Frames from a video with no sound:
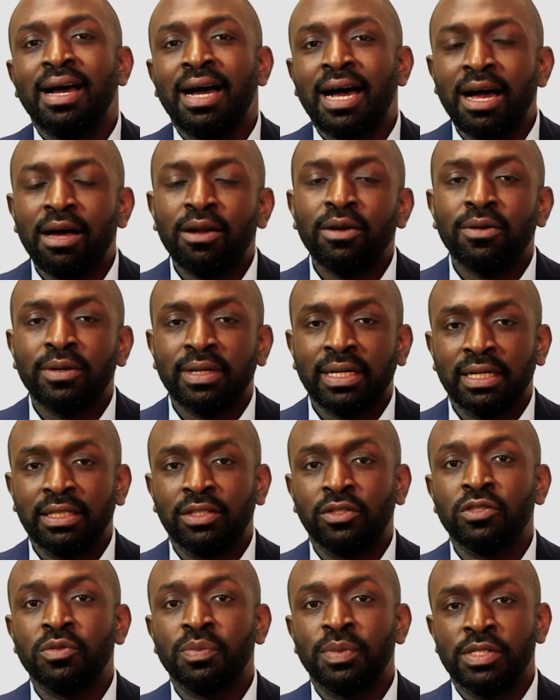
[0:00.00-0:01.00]
how long can
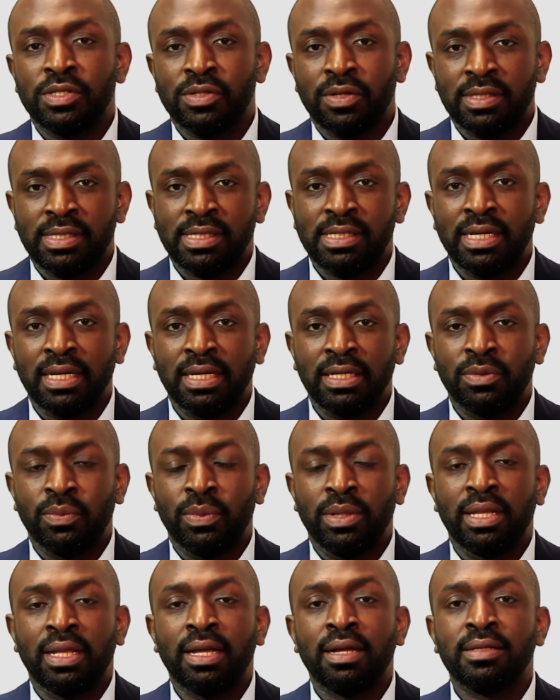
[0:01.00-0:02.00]
those be sustained
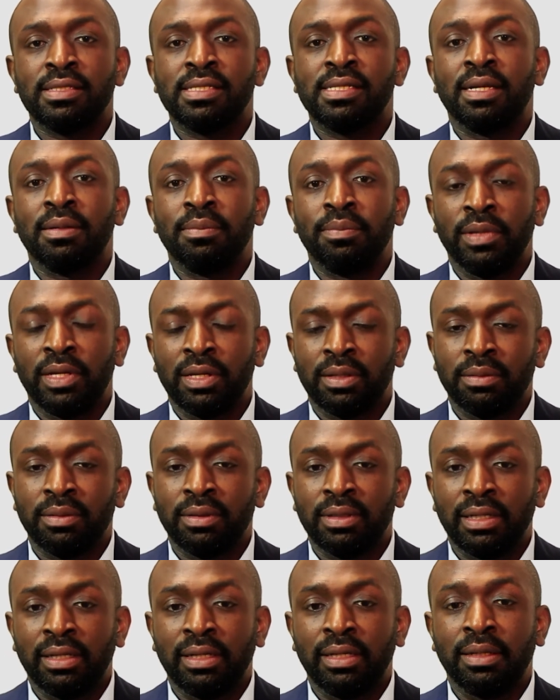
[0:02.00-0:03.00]
without
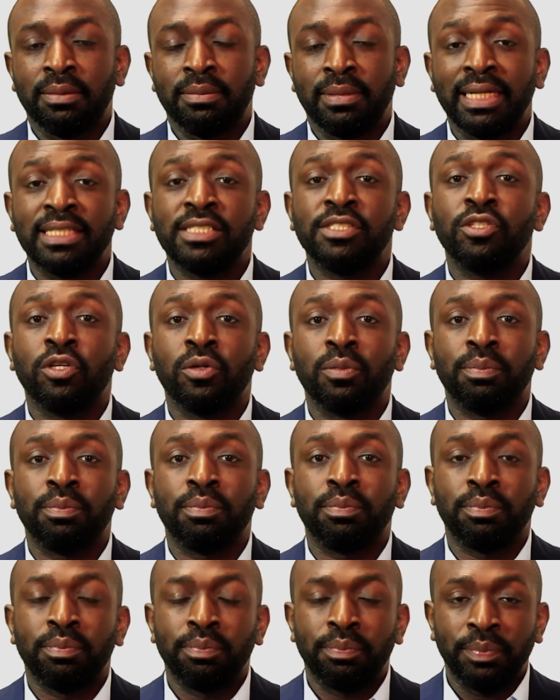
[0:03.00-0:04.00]
getting your
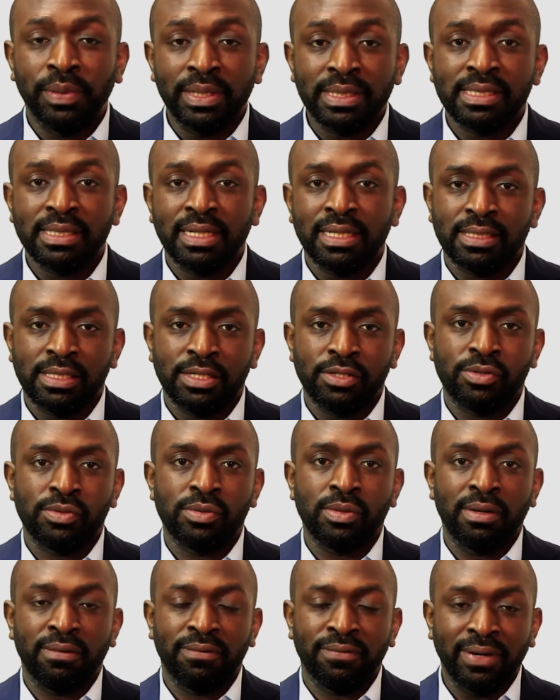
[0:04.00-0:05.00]
business
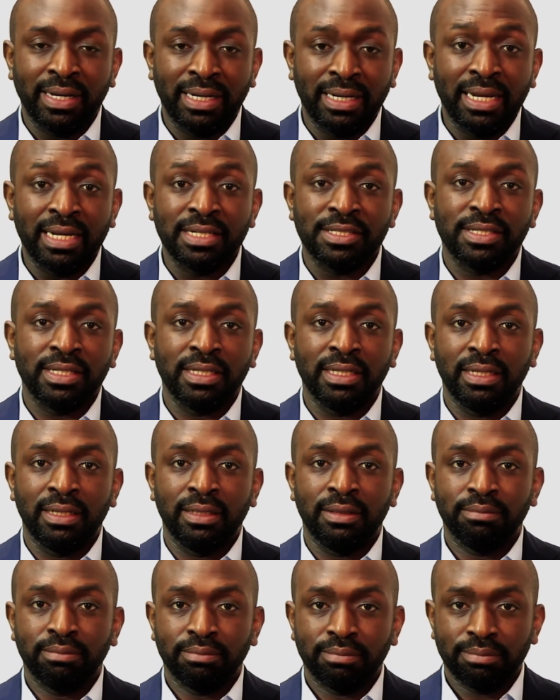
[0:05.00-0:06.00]
into a
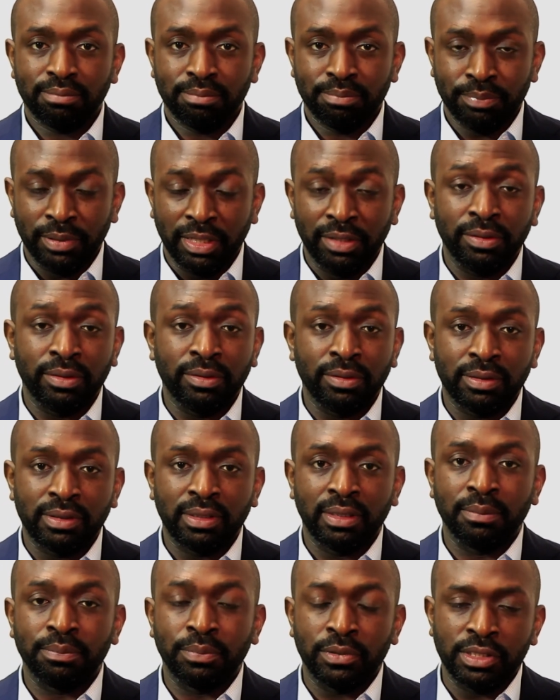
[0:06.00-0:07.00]
financially periled
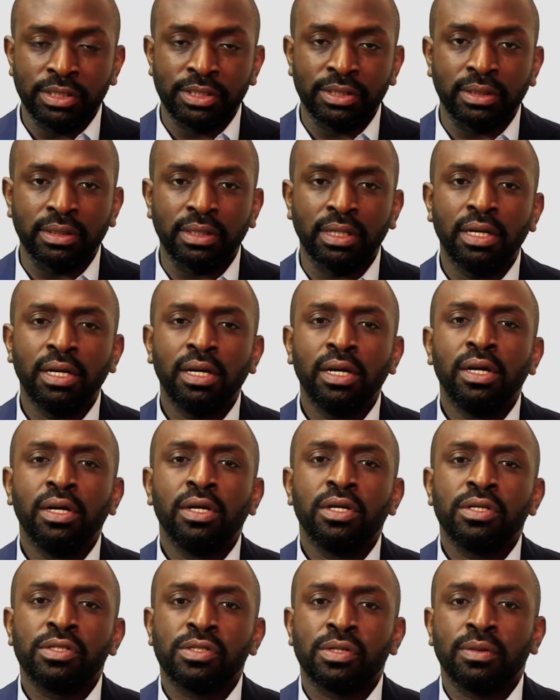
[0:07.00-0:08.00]
position?
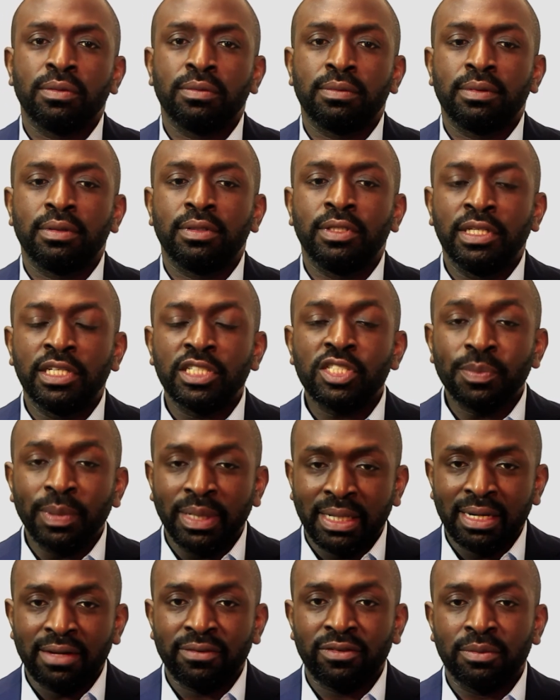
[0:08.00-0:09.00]
So you need to be
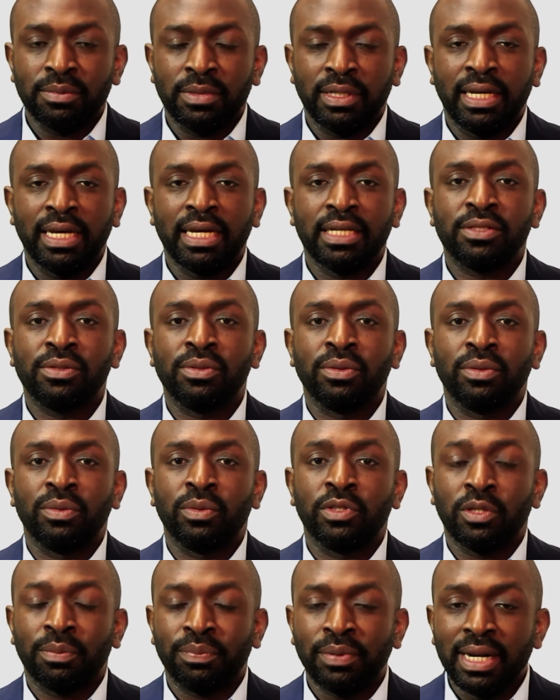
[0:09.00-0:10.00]
clear from the get-go
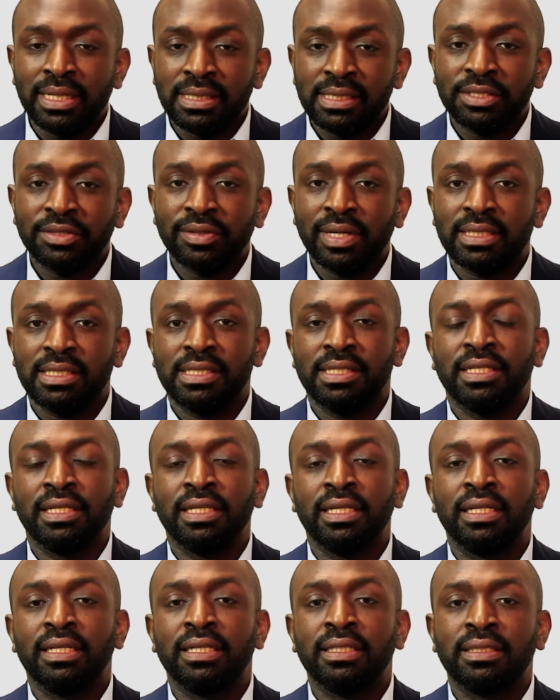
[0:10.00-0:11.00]
what your pricing strategy
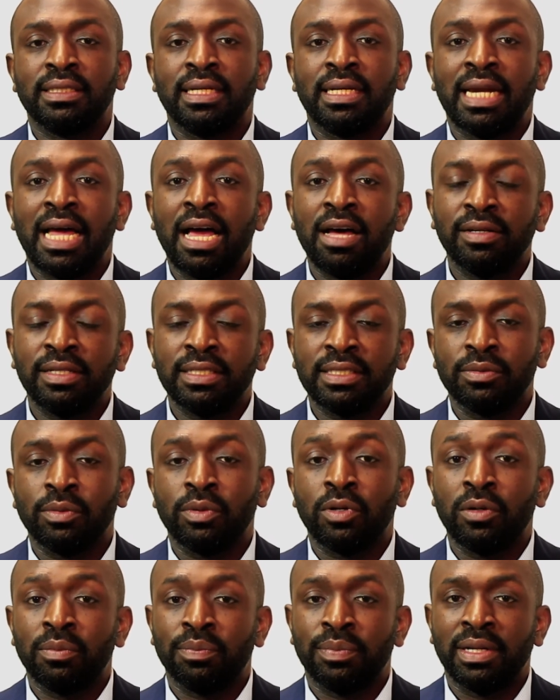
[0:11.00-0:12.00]
is and how this will
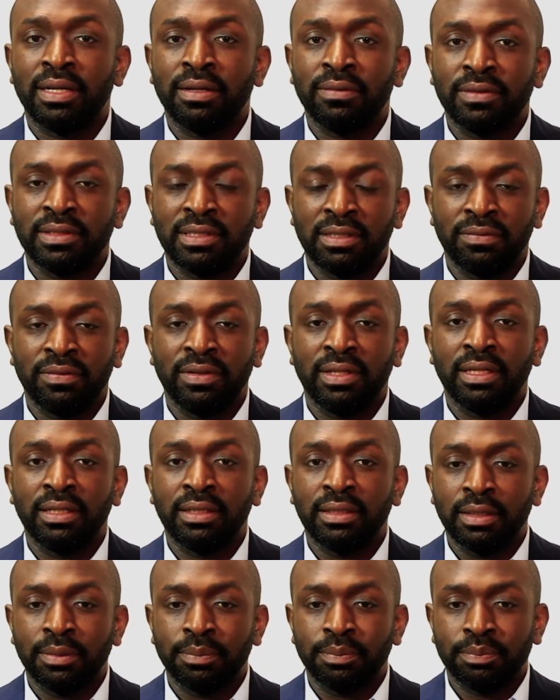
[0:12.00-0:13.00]
compare
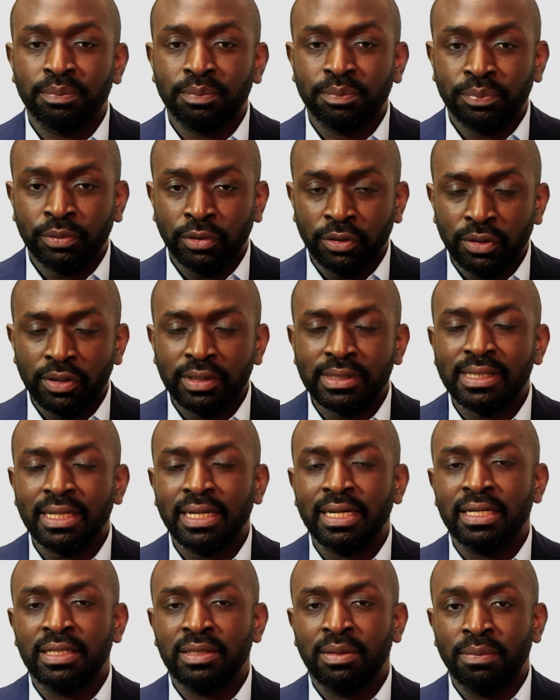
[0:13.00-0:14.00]
vis-a-vis the products that
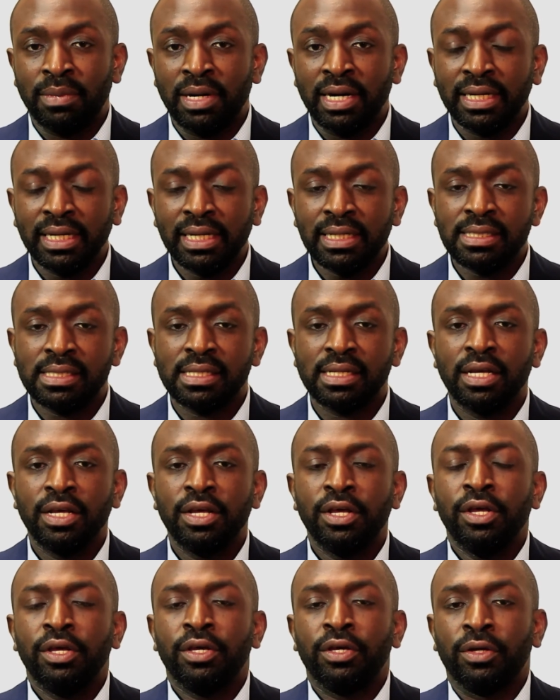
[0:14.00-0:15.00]
are in the market,
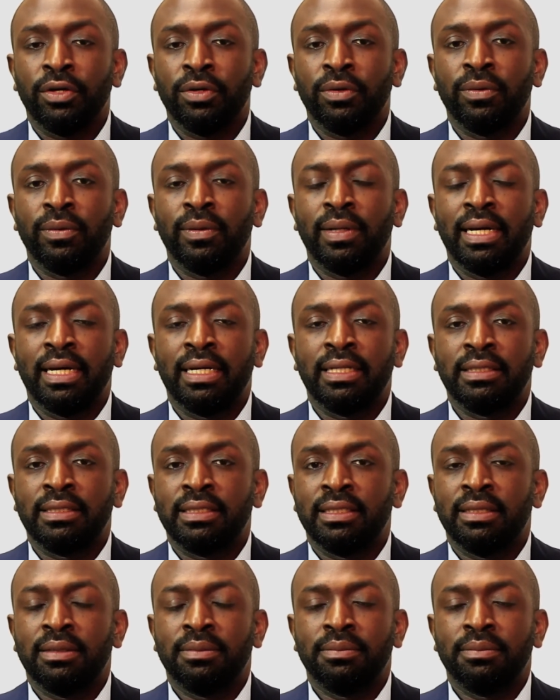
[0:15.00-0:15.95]
and